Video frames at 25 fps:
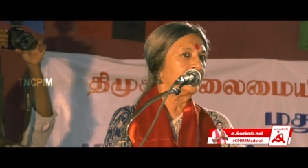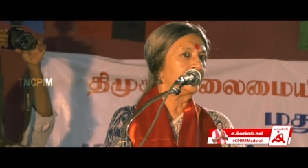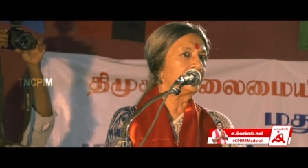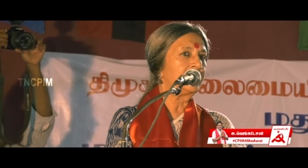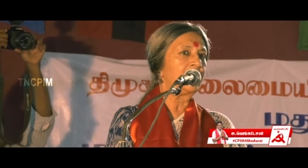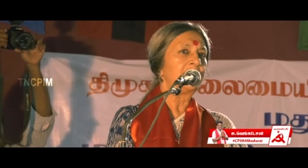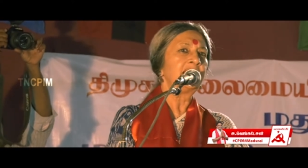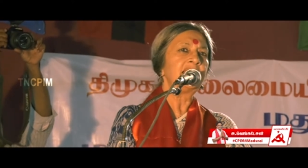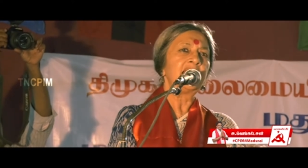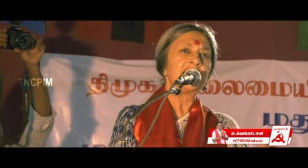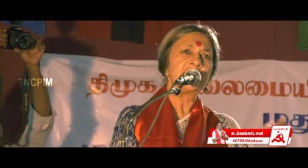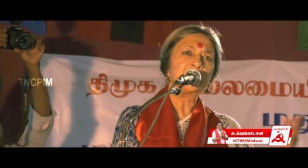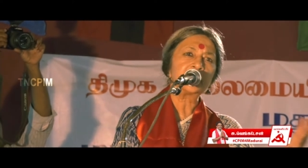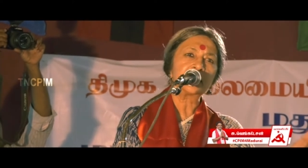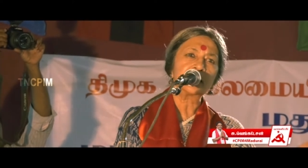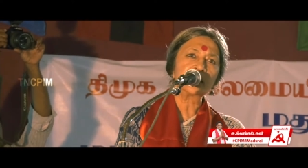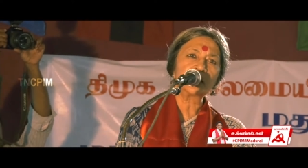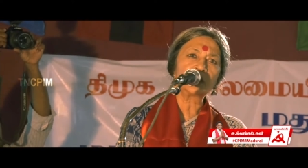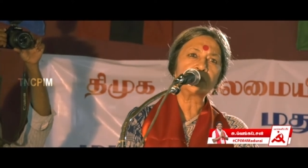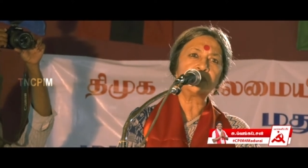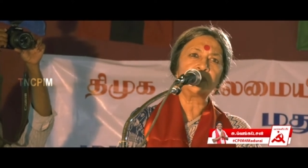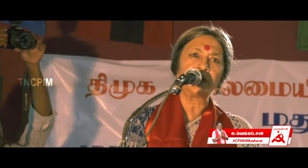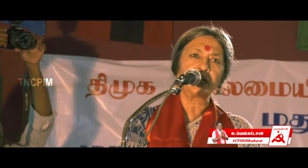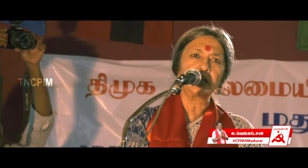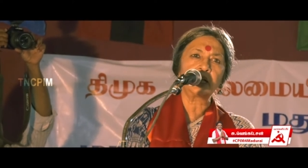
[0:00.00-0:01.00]
The
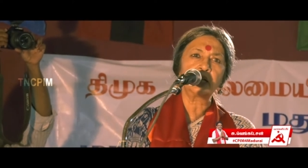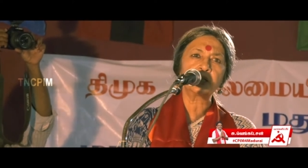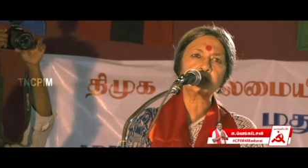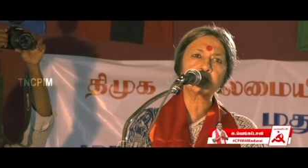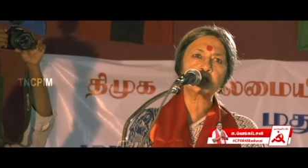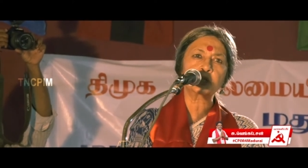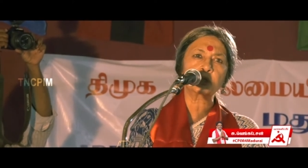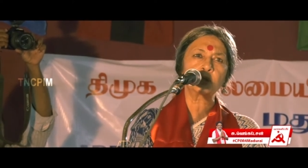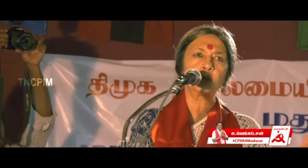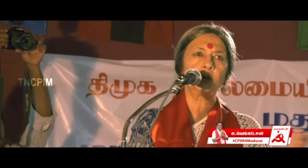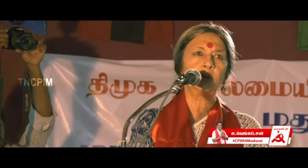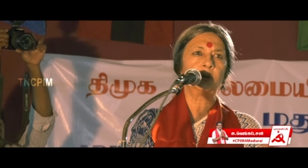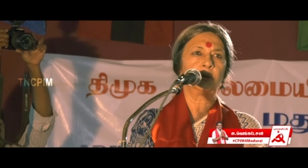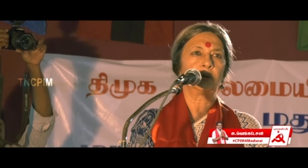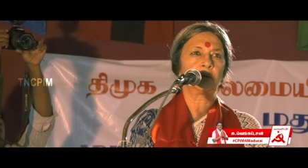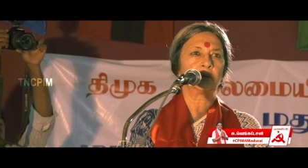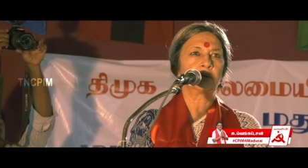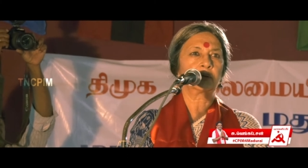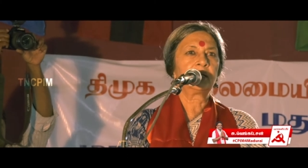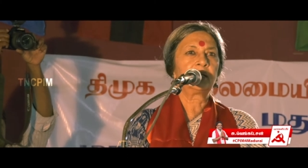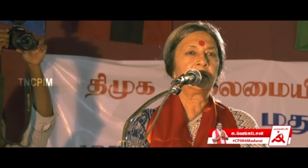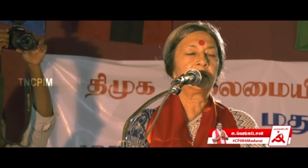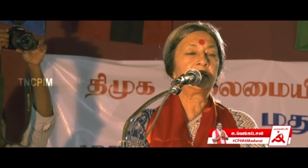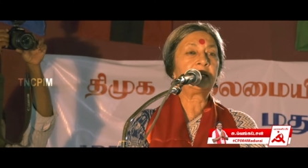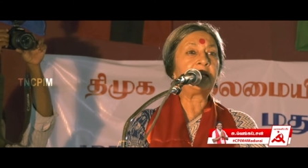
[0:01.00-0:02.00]
latest figures show
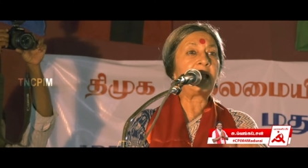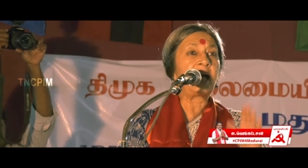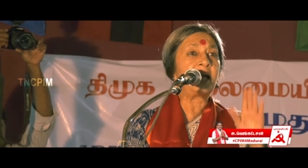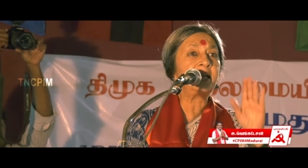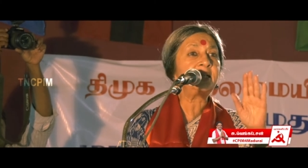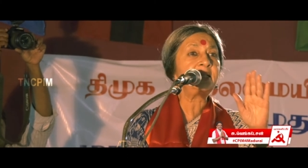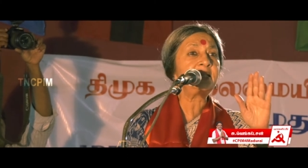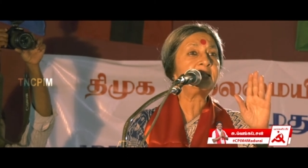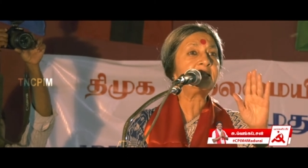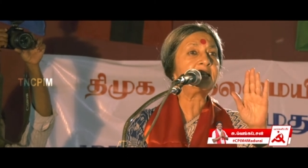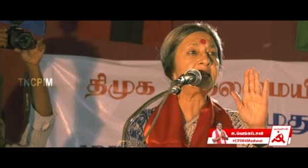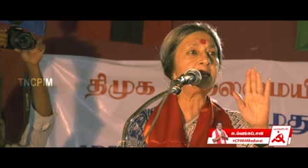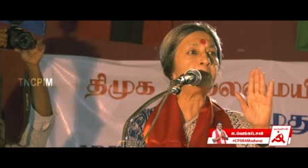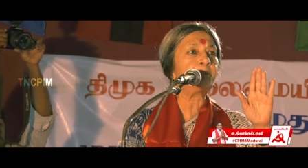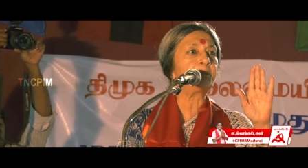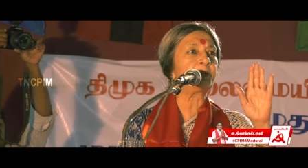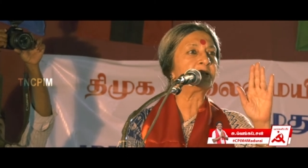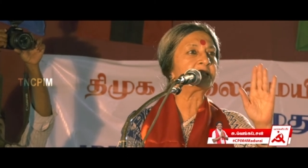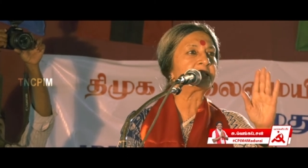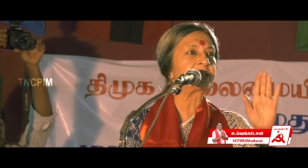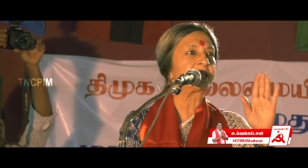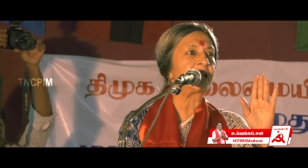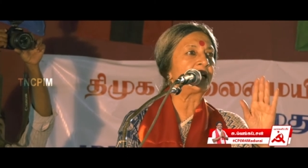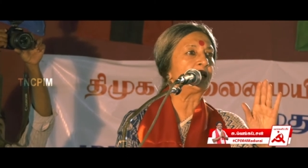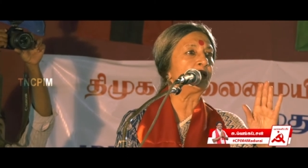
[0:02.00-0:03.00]
ninety
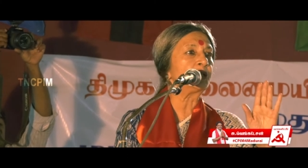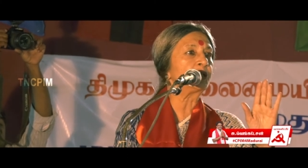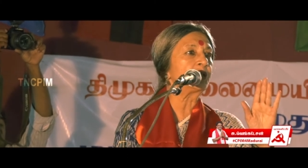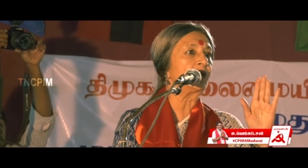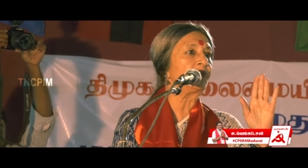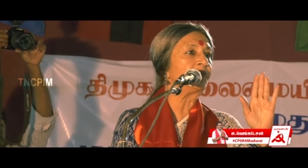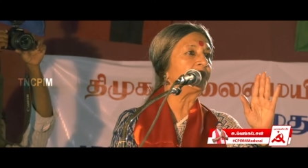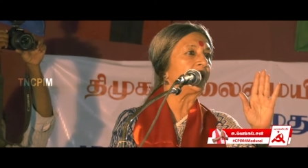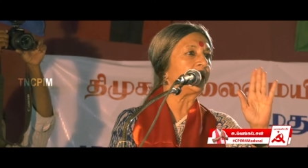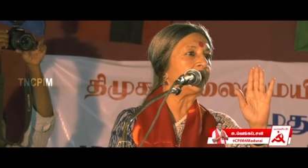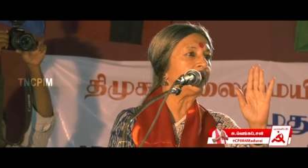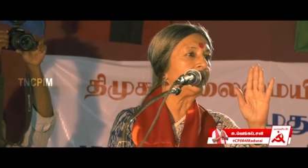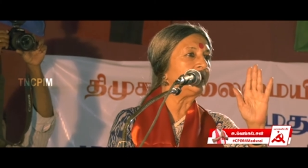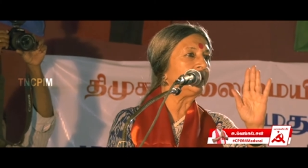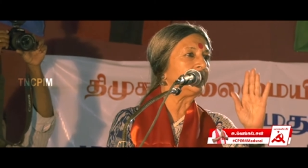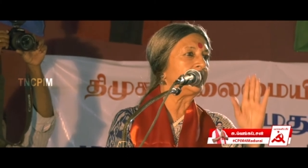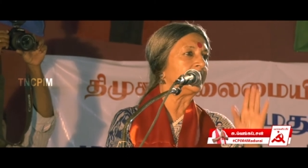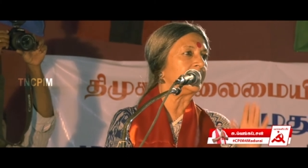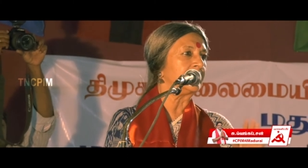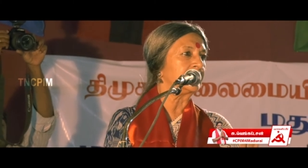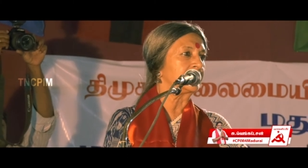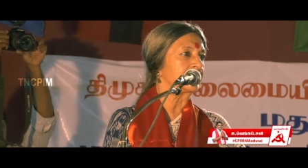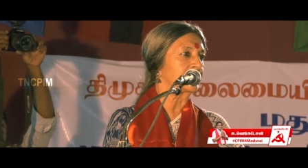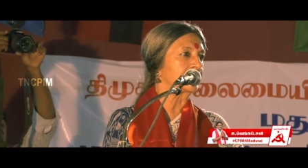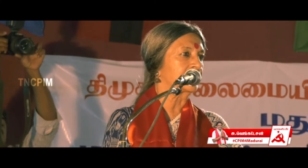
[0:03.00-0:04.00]
percent of
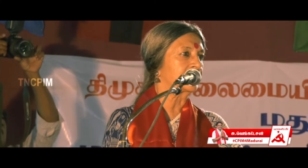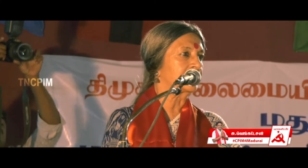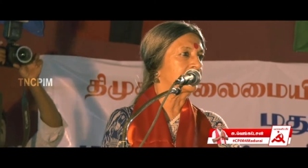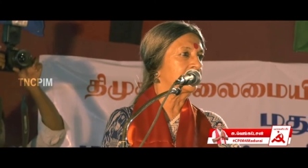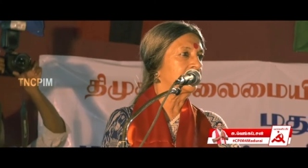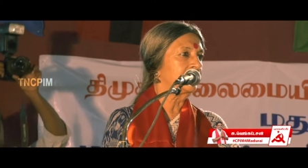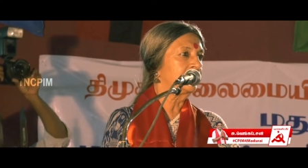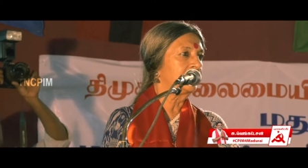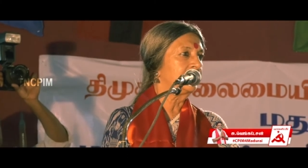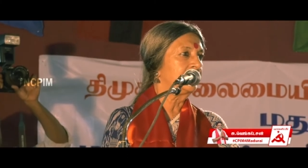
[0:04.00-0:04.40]
Indians